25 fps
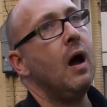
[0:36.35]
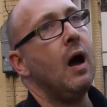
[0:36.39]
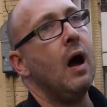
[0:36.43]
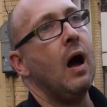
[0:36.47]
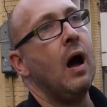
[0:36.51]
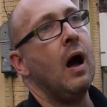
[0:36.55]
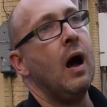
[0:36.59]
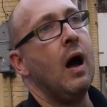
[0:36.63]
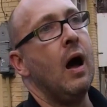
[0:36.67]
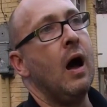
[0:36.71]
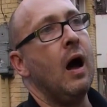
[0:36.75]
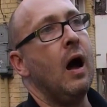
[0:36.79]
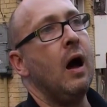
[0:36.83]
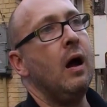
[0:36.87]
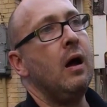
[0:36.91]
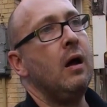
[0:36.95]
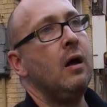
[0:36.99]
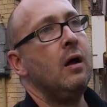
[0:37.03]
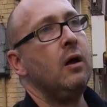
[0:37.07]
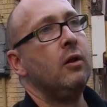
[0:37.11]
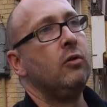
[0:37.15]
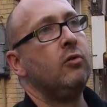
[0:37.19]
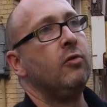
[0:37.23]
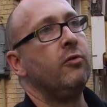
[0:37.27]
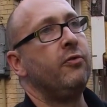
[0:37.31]

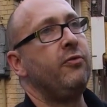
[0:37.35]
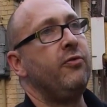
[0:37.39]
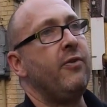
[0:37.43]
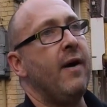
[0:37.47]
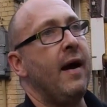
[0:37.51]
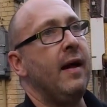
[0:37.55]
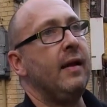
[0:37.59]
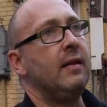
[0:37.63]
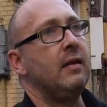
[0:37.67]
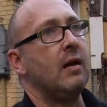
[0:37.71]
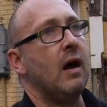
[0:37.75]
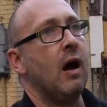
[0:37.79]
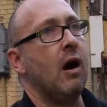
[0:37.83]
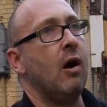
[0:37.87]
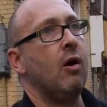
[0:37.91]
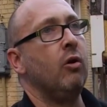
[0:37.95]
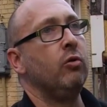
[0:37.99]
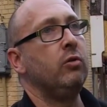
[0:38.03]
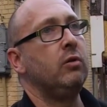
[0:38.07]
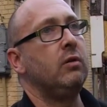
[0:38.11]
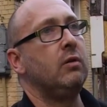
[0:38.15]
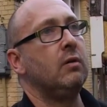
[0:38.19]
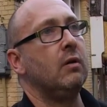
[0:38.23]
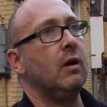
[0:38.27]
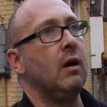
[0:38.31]
to find
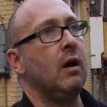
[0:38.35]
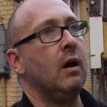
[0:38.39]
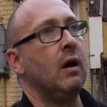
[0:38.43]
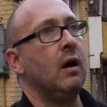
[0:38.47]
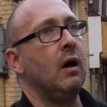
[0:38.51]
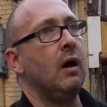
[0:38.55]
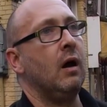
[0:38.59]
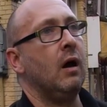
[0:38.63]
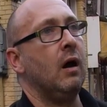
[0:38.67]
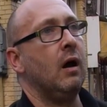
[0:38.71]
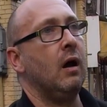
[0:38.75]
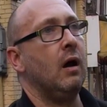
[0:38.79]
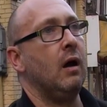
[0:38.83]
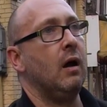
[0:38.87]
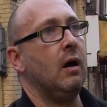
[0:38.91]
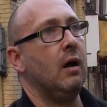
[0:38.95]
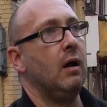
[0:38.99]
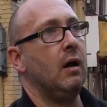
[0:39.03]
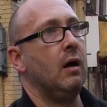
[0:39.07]
out